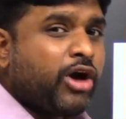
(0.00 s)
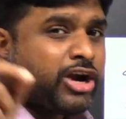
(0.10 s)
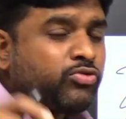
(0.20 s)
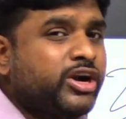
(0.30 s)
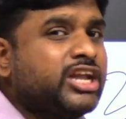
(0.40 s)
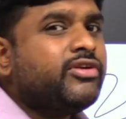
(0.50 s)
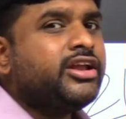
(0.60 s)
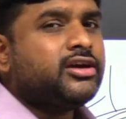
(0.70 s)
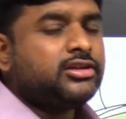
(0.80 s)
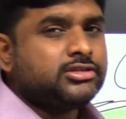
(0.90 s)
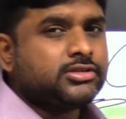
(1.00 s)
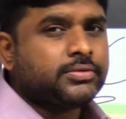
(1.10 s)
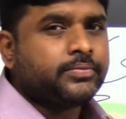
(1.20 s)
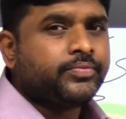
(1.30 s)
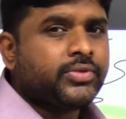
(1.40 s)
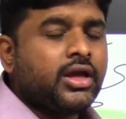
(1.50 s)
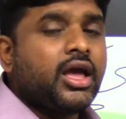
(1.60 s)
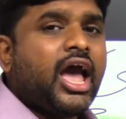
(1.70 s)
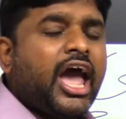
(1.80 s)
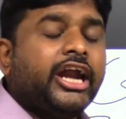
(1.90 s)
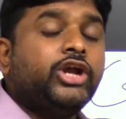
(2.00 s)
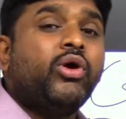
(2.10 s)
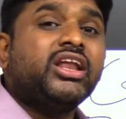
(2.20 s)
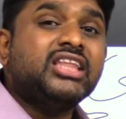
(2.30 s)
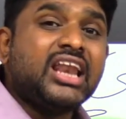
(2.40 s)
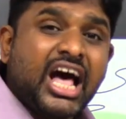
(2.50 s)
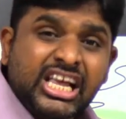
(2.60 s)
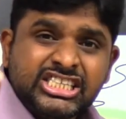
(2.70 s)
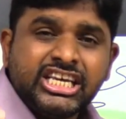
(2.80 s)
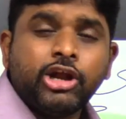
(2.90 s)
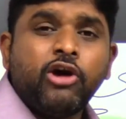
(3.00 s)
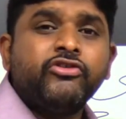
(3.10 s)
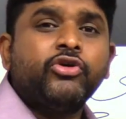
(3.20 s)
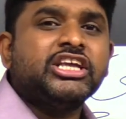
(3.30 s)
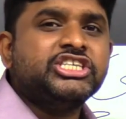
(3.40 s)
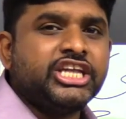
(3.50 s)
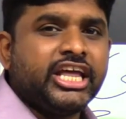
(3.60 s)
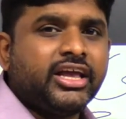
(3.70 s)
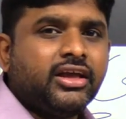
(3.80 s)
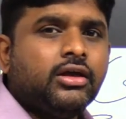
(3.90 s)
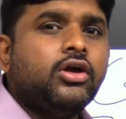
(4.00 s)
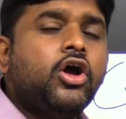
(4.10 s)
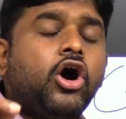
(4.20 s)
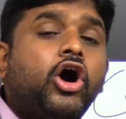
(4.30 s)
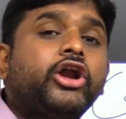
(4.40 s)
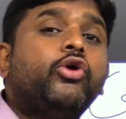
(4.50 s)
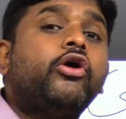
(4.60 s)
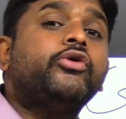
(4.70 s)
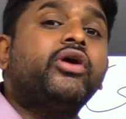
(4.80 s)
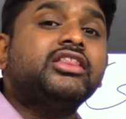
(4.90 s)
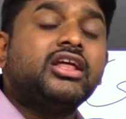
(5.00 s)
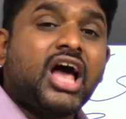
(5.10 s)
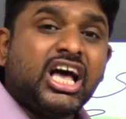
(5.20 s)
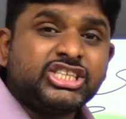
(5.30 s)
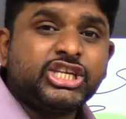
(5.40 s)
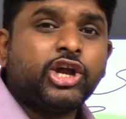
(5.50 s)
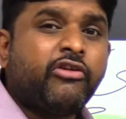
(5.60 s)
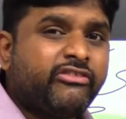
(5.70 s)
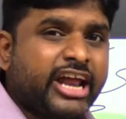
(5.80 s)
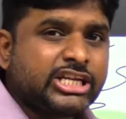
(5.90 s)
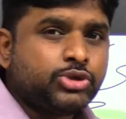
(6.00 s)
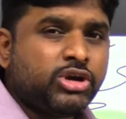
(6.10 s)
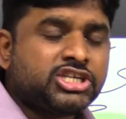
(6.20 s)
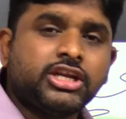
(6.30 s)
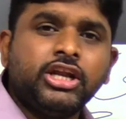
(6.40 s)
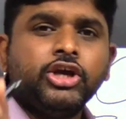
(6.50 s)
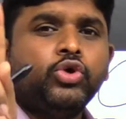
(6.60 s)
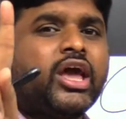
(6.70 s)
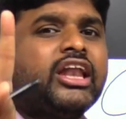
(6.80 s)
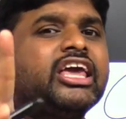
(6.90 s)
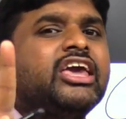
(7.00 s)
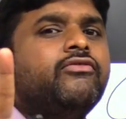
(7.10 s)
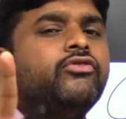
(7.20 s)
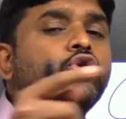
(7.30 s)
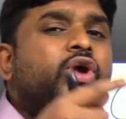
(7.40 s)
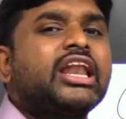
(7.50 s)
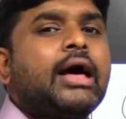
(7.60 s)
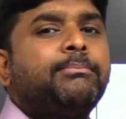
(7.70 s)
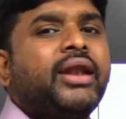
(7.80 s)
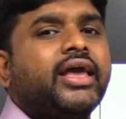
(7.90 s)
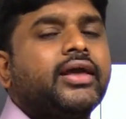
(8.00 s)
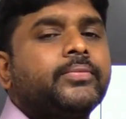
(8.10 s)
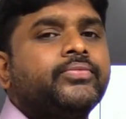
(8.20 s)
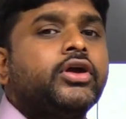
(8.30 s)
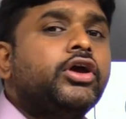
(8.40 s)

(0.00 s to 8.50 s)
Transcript: are 21 years and you are in the last year of your engineering, or you are in the last year of graduation, you can give, you can apply,